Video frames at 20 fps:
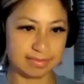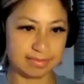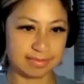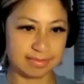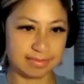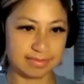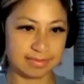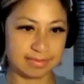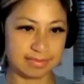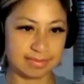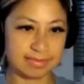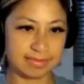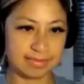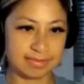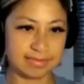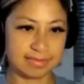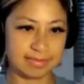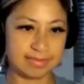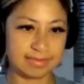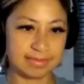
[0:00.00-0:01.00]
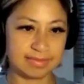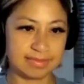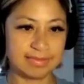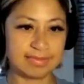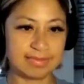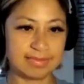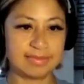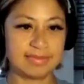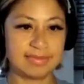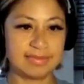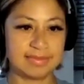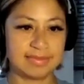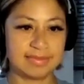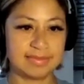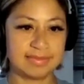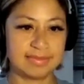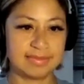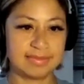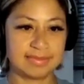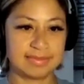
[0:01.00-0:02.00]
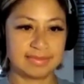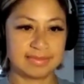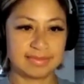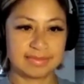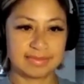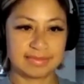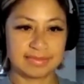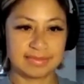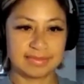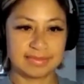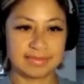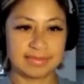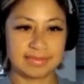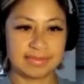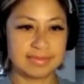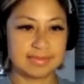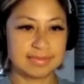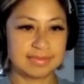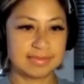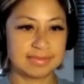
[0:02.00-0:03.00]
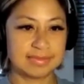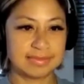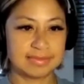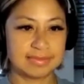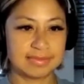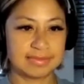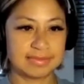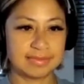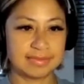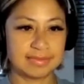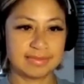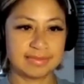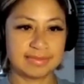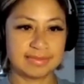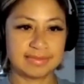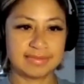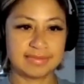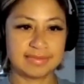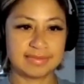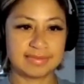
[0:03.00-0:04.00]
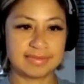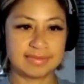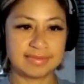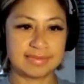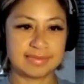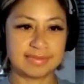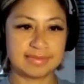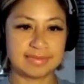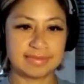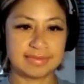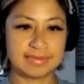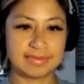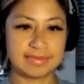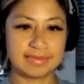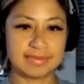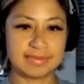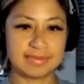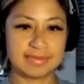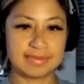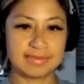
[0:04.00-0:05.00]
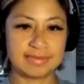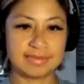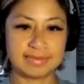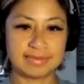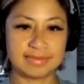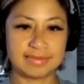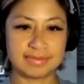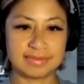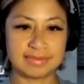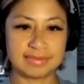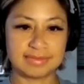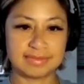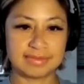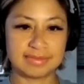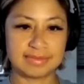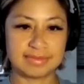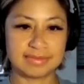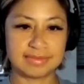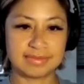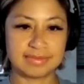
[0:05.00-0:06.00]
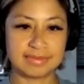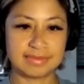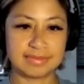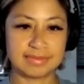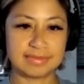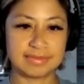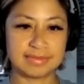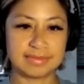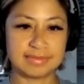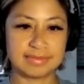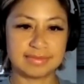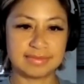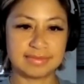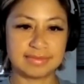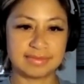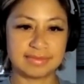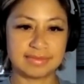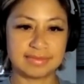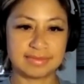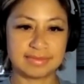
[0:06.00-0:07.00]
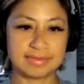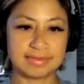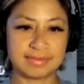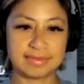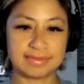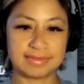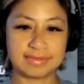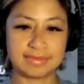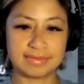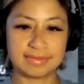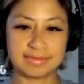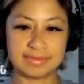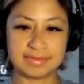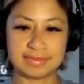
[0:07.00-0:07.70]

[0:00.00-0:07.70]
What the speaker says: (no one is talking)